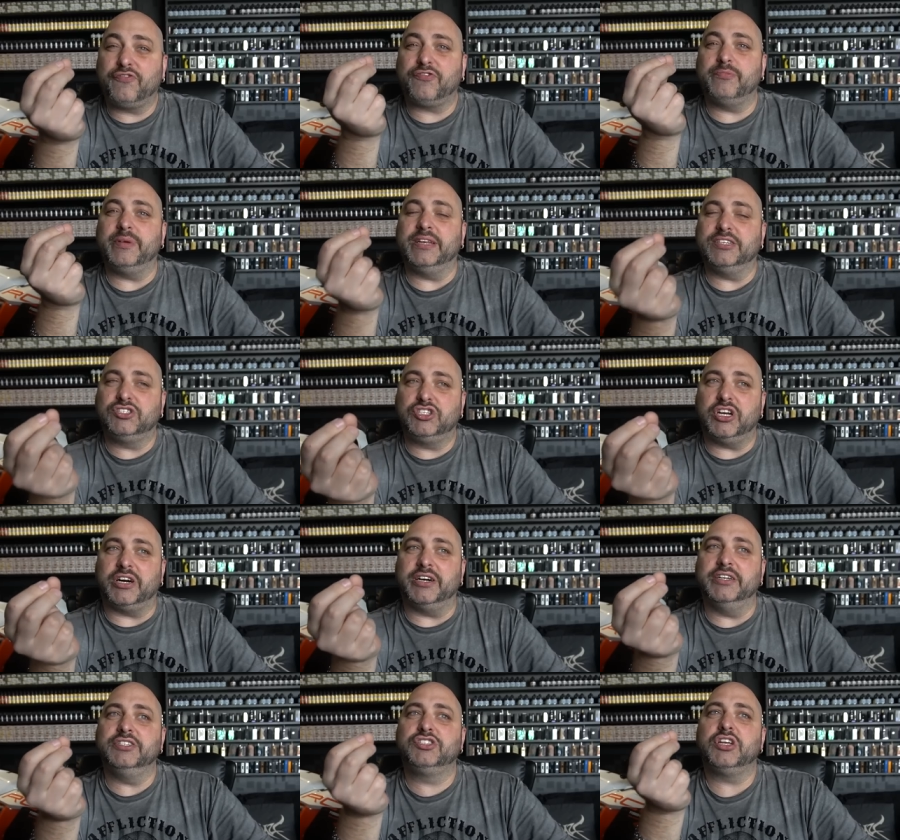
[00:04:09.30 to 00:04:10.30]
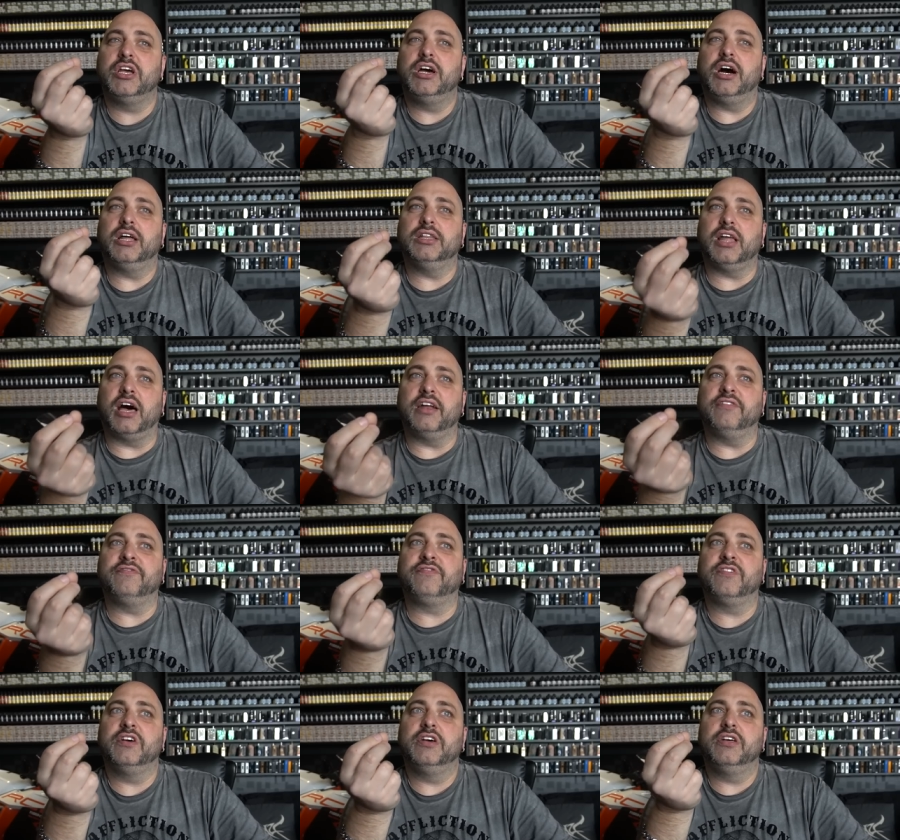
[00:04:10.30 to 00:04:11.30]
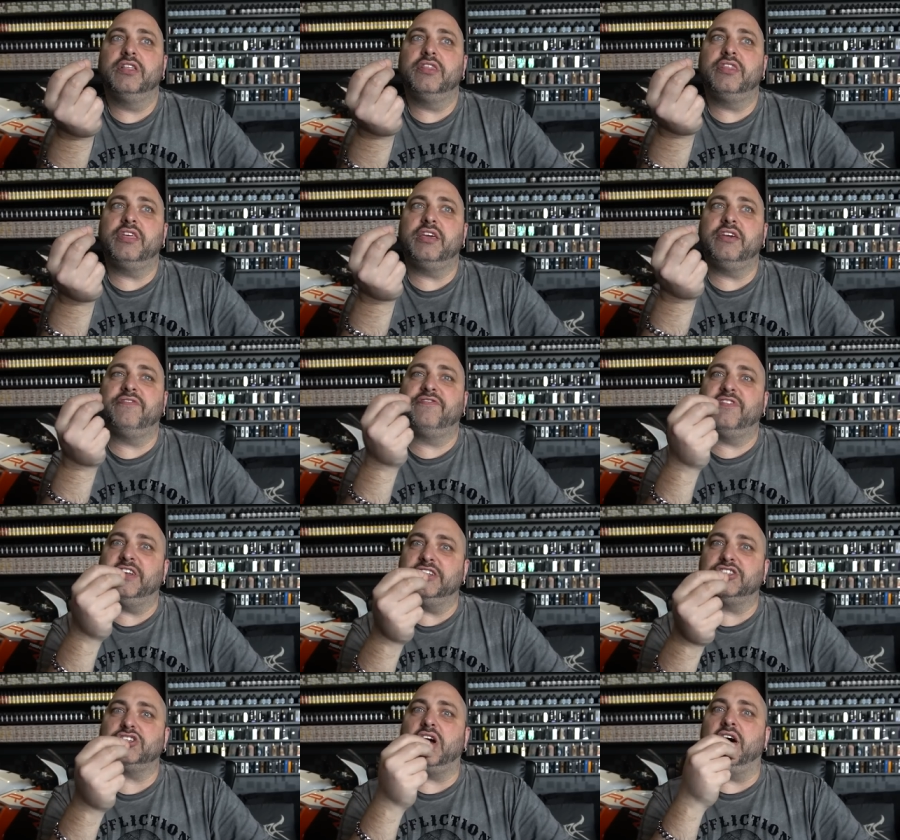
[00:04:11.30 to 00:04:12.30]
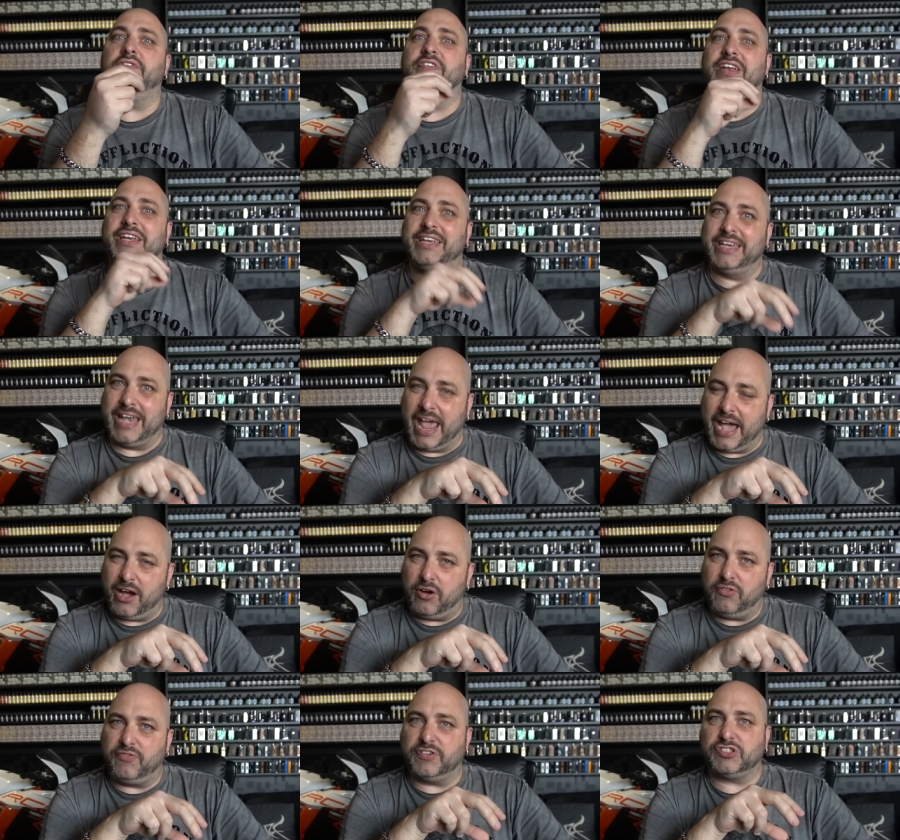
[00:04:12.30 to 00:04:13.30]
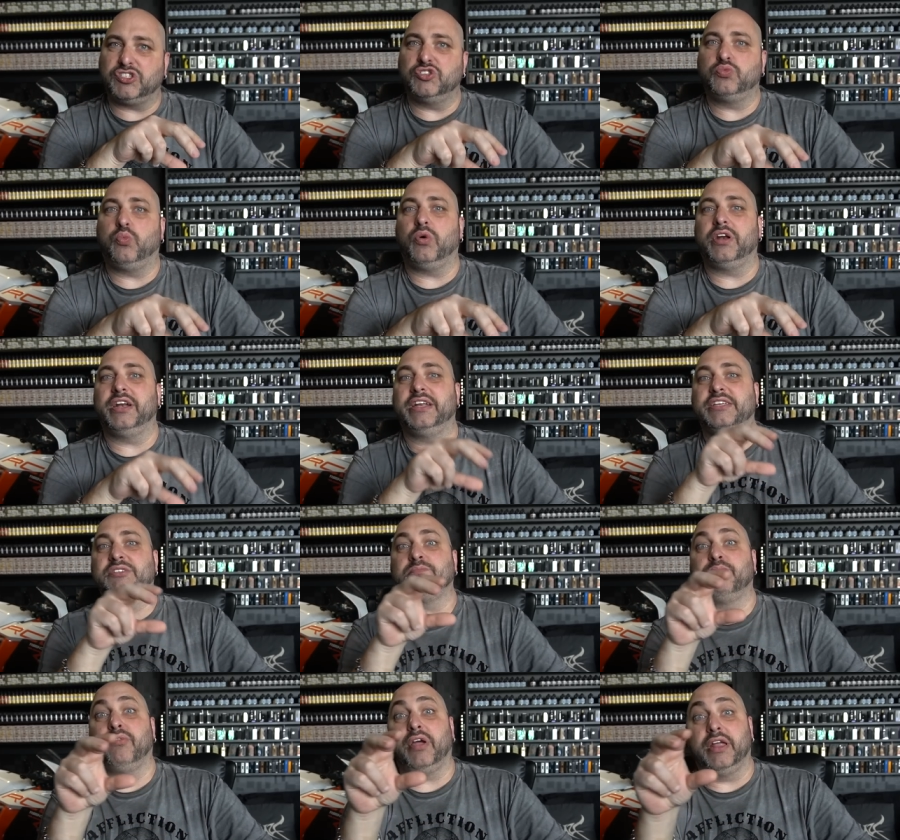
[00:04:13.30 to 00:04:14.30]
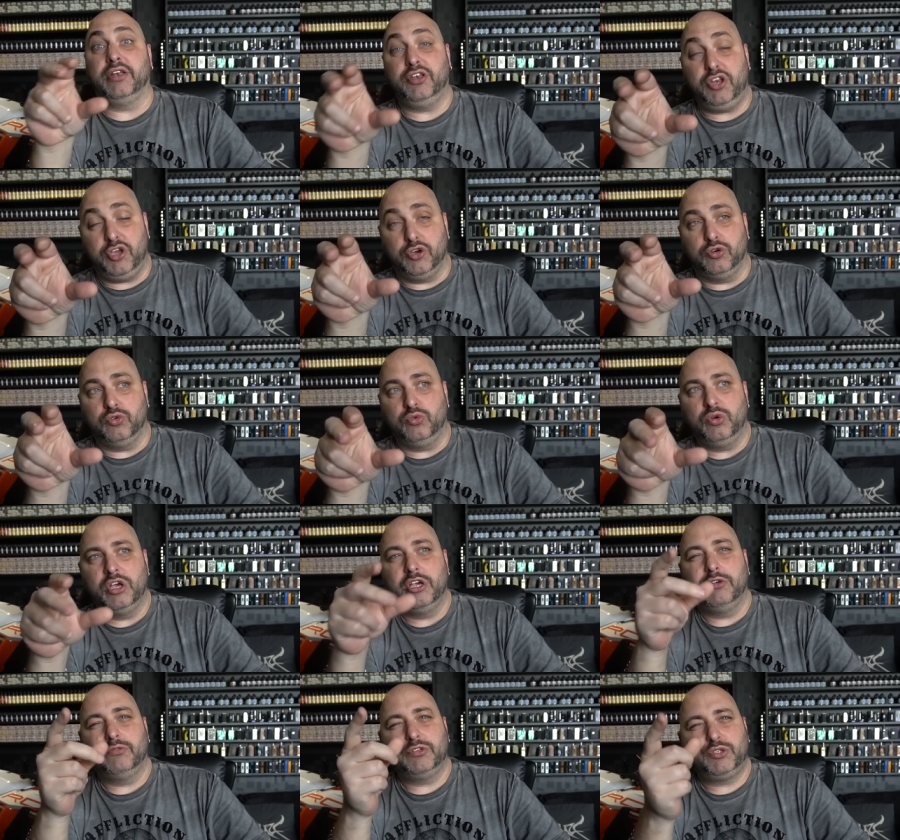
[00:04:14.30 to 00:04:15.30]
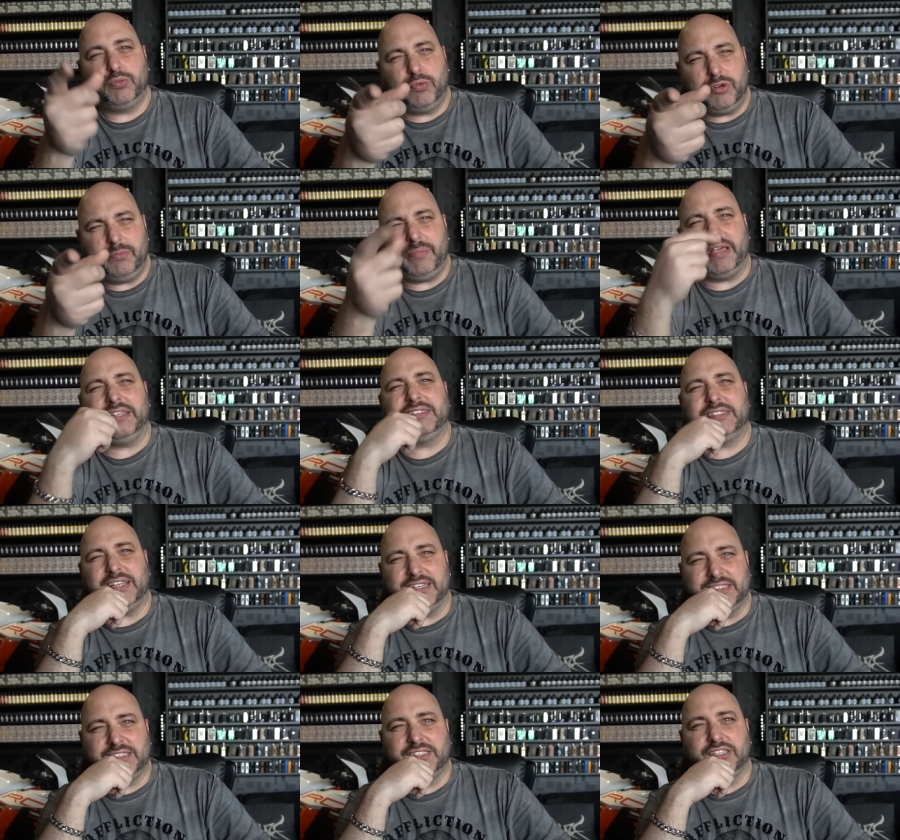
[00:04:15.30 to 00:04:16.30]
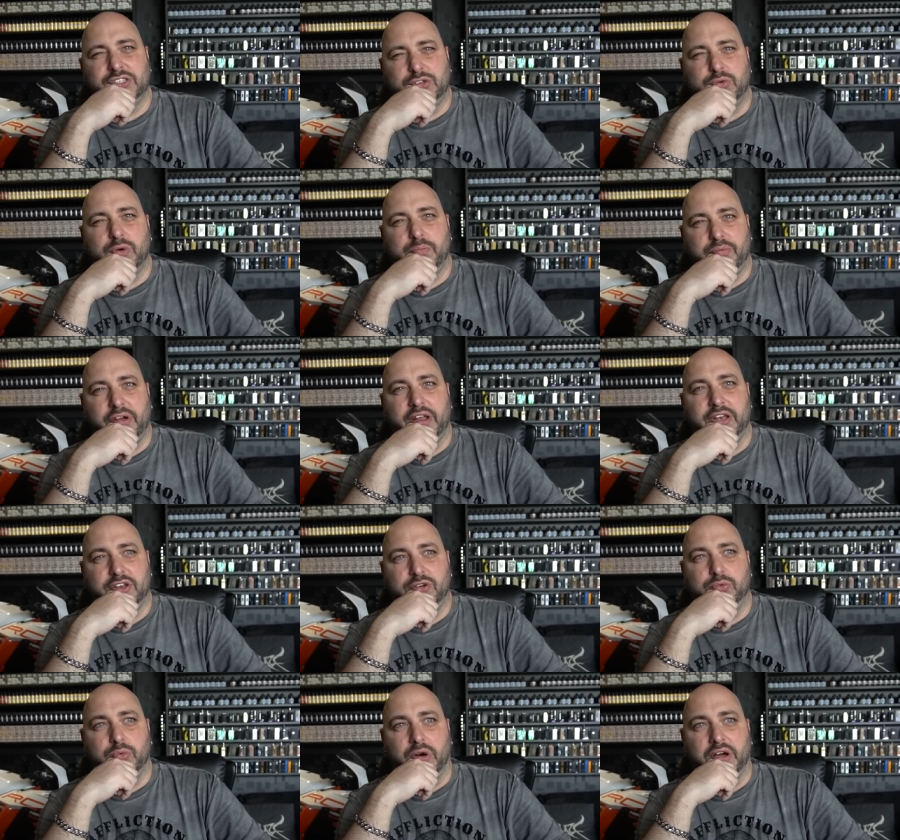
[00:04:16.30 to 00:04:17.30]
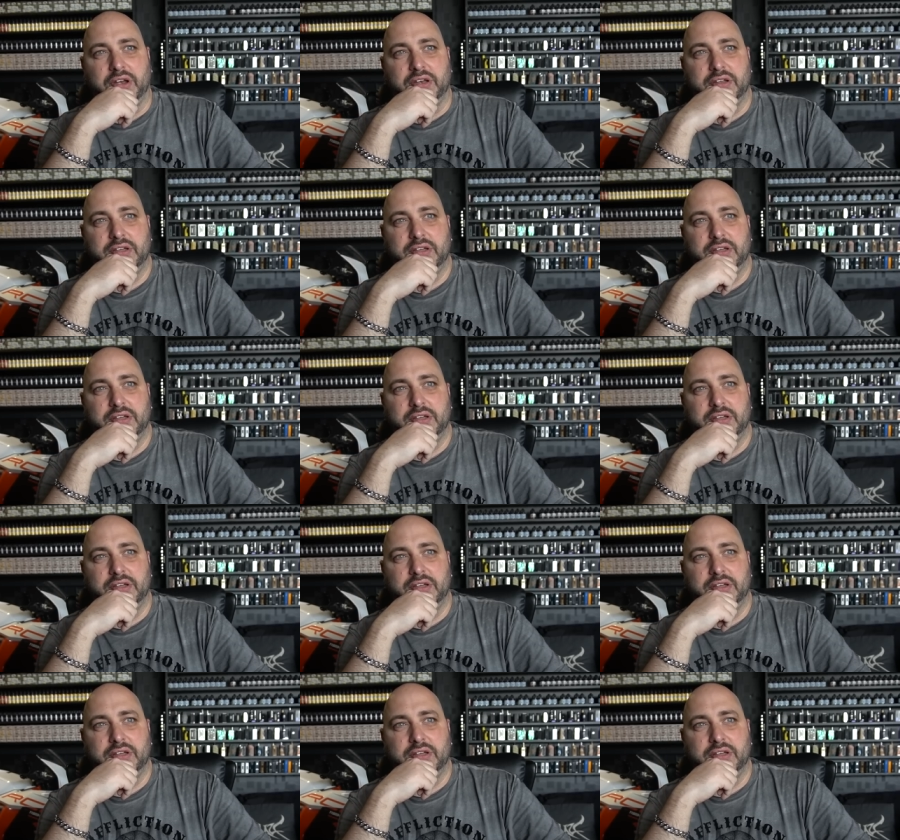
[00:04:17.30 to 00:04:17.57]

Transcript: for me to judge a lot of the finish of it now versus what it is brand new, which would have made sense to do a brand new one.